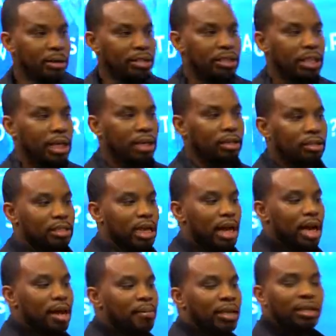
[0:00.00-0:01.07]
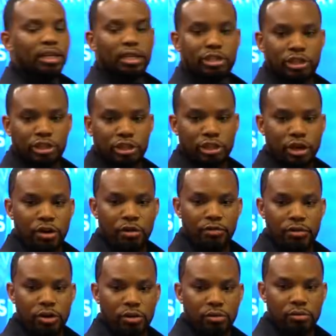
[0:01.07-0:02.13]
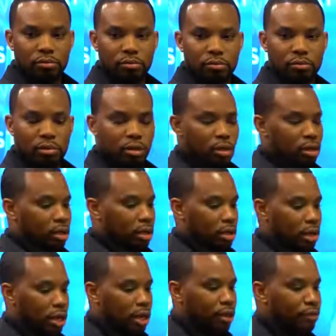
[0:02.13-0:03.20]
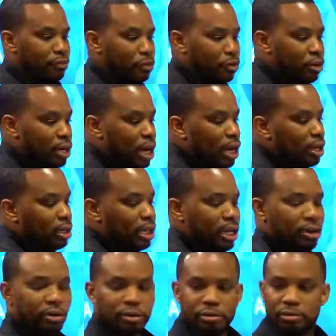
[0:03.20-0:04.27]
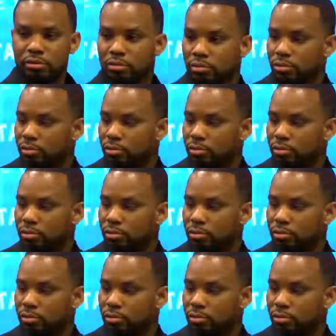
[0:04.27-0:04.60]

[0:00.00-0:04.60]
But see, timing doesn't serve you if you're not a leader.